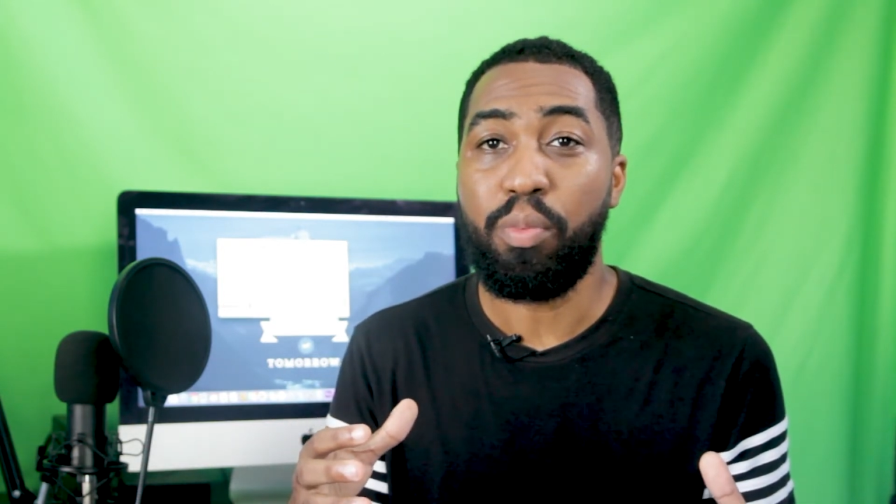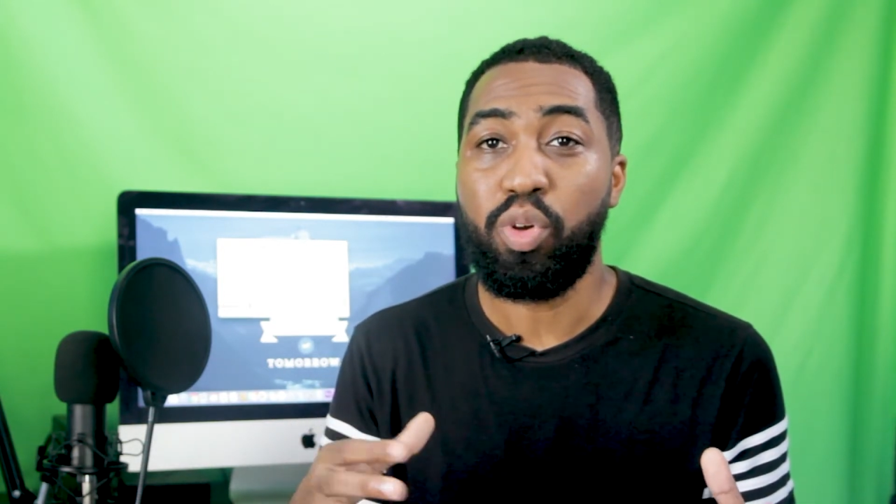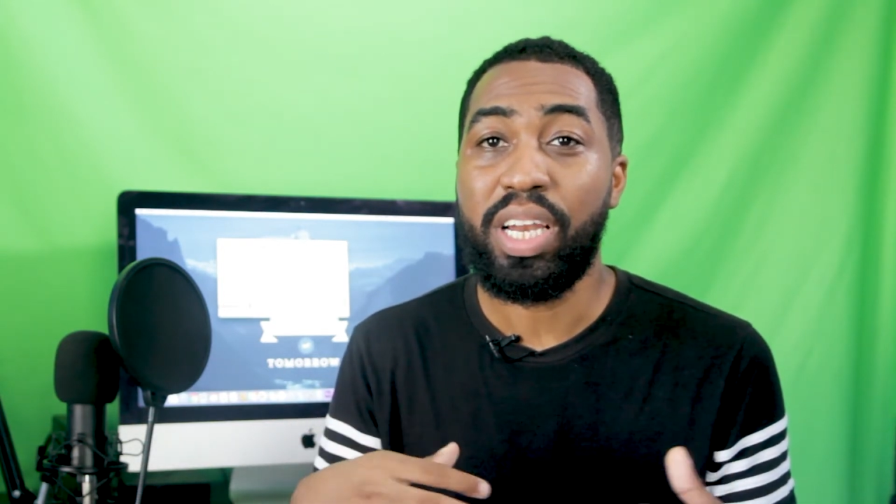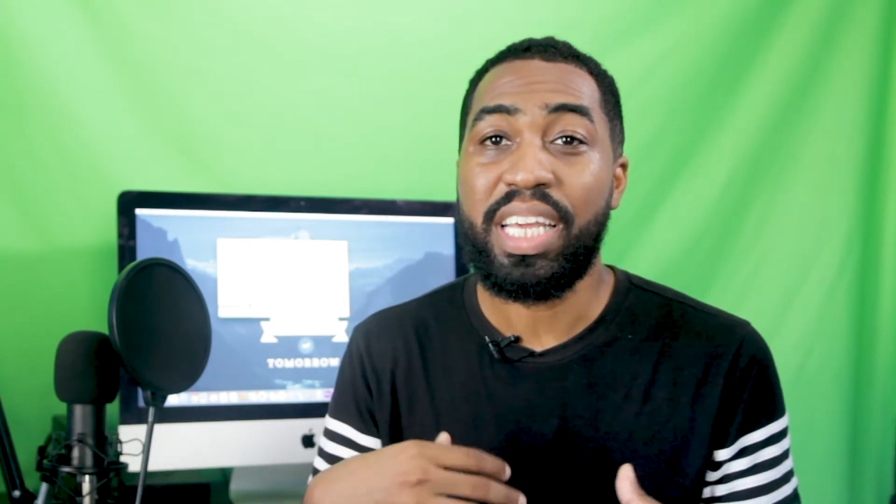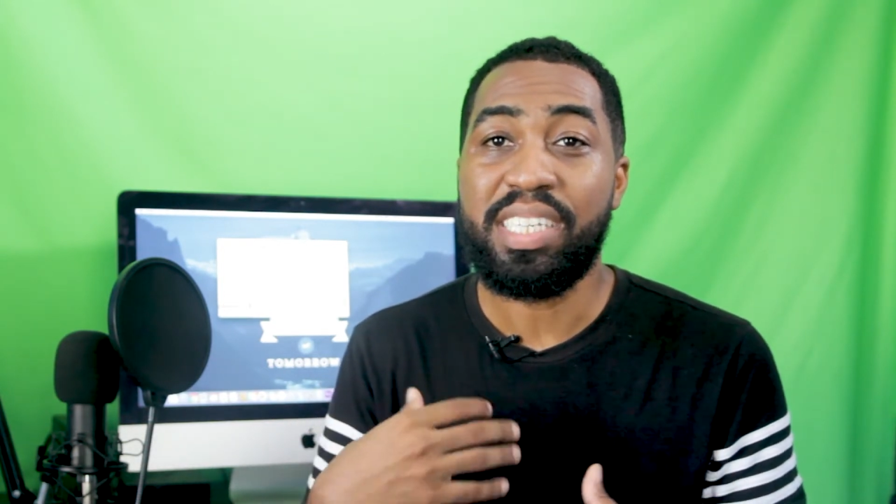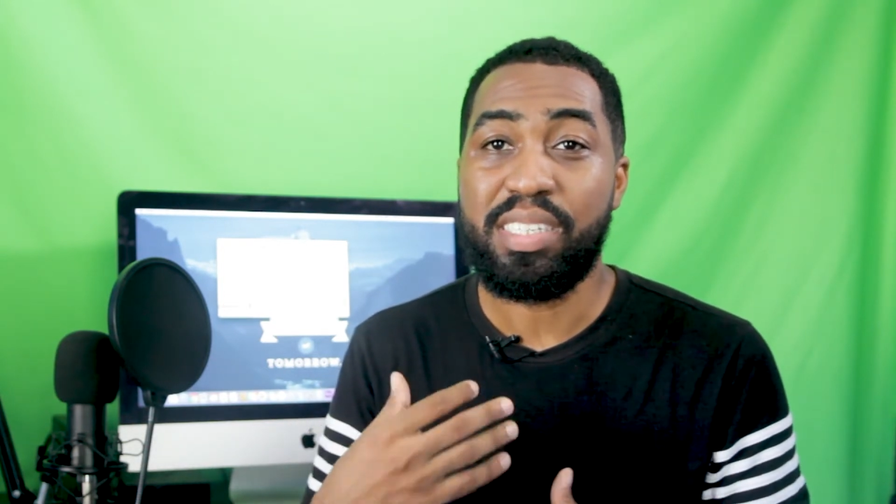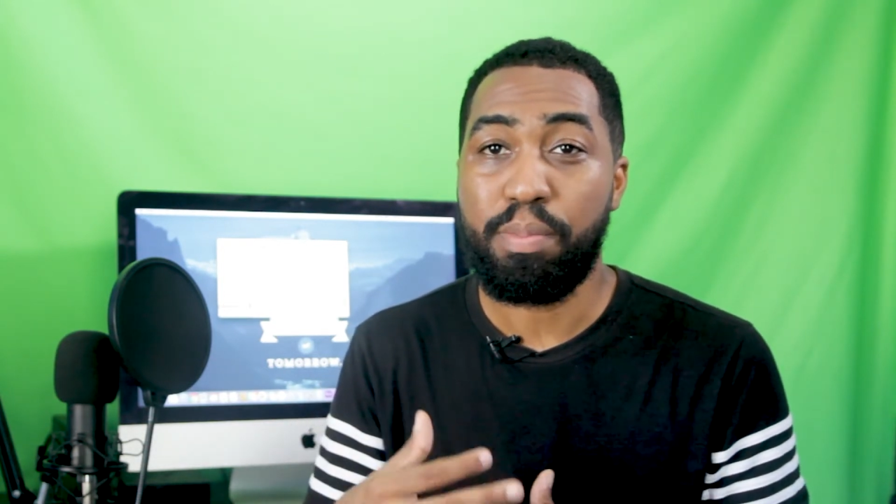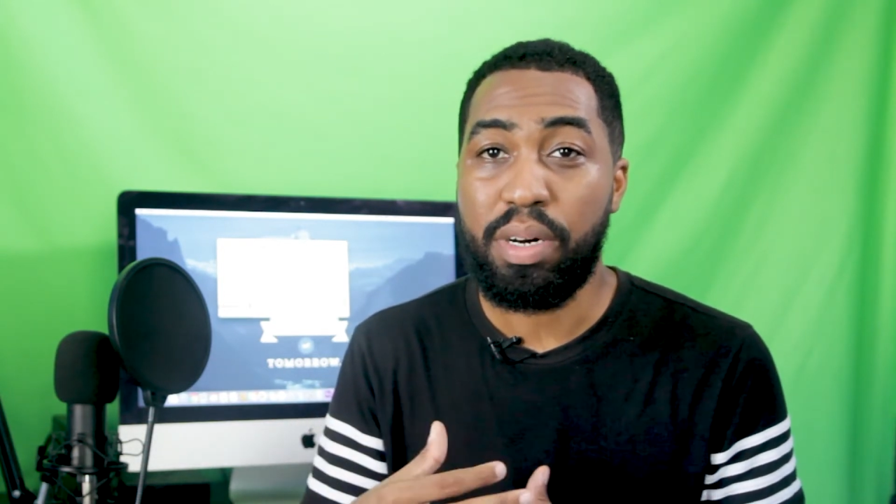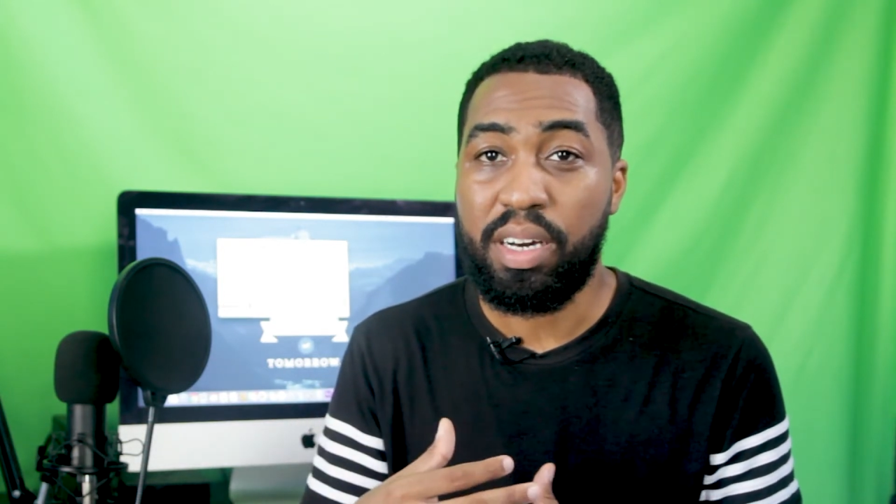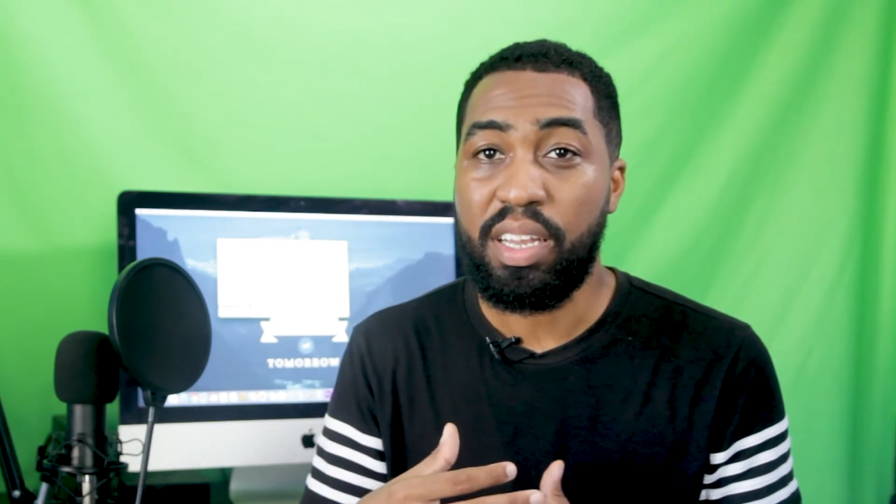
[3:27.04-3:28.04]

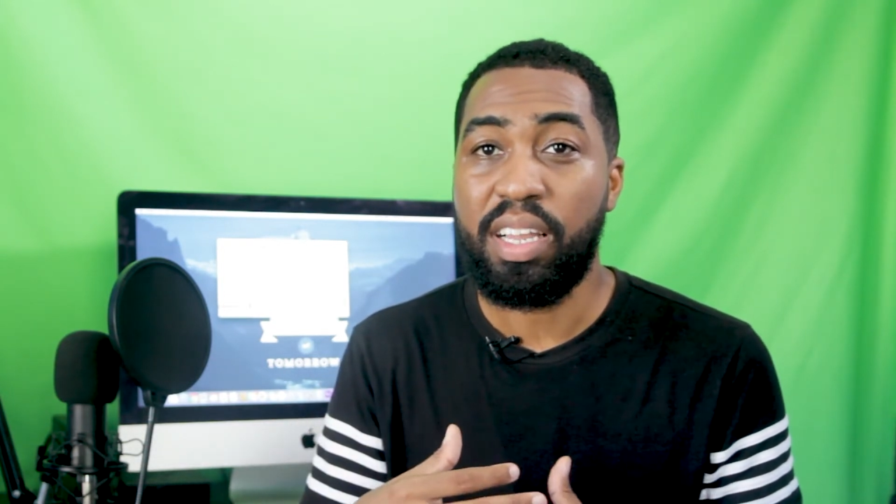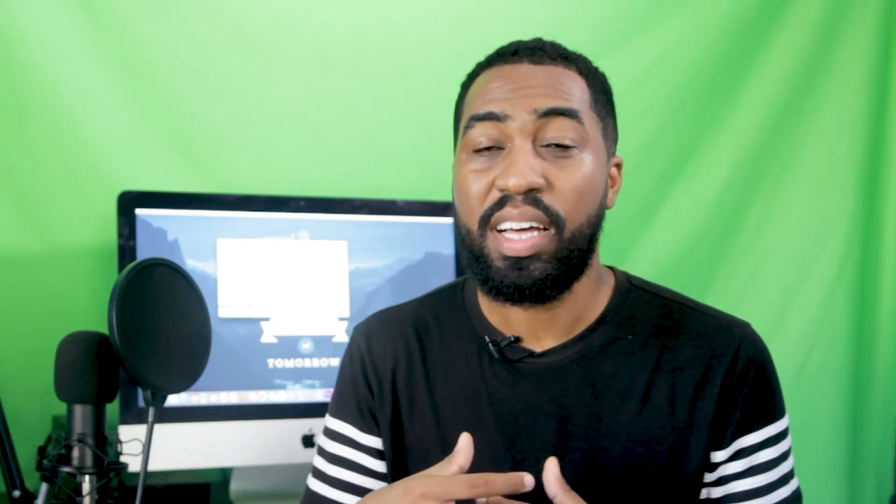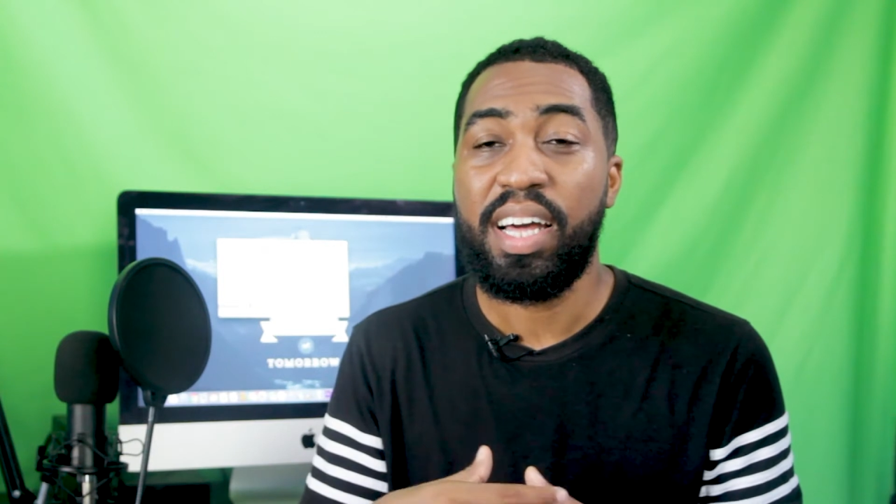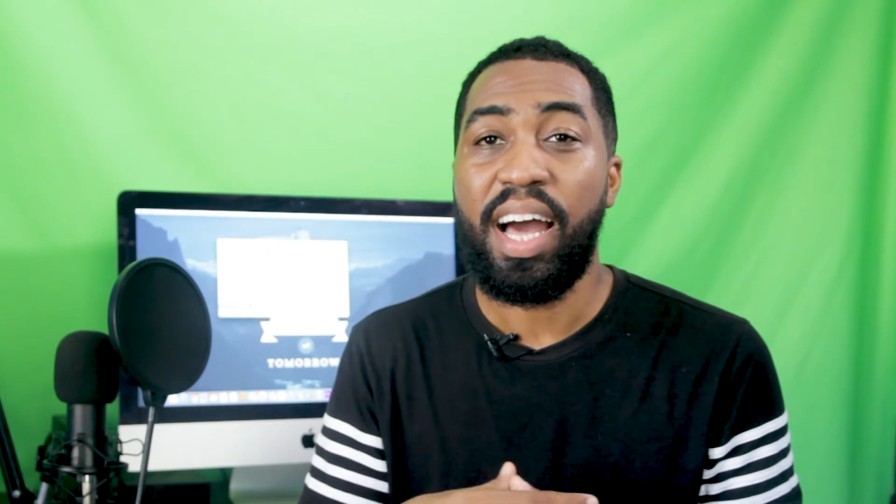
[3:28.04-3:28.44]
relatable